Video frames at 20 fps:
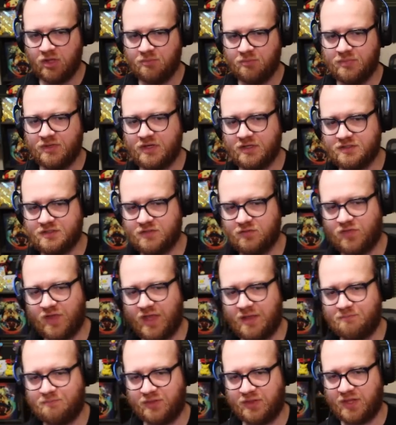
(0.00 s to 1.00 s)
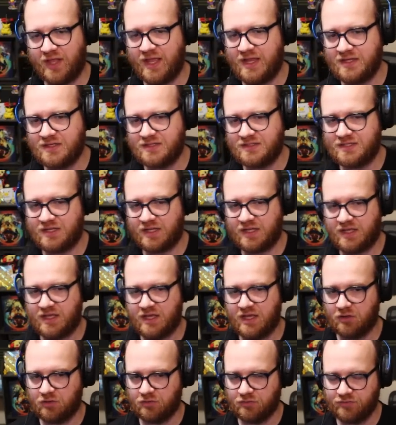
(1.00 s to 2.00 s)
because if they play into
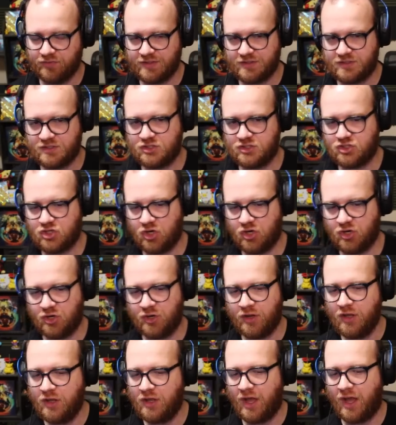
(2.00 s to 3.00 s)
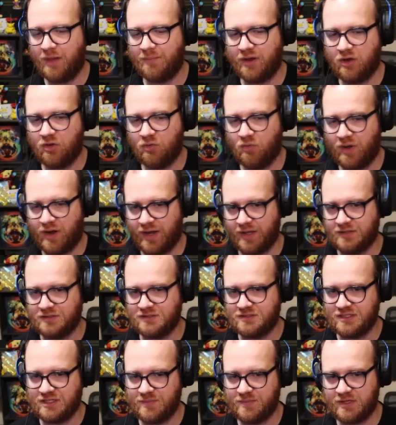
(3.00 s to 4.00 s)
Kiln this turn, I'm gonna want a
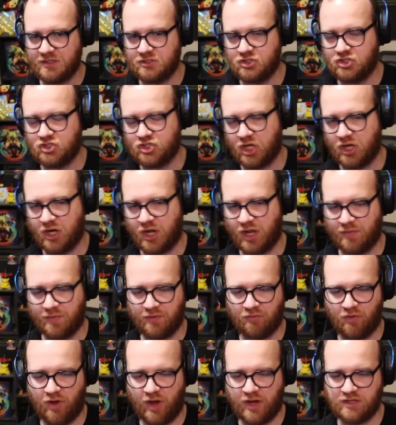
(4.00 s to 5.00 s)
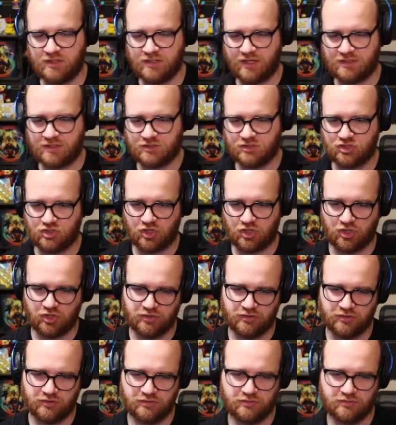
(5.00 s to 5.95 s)
Demon Jug on the right next turn.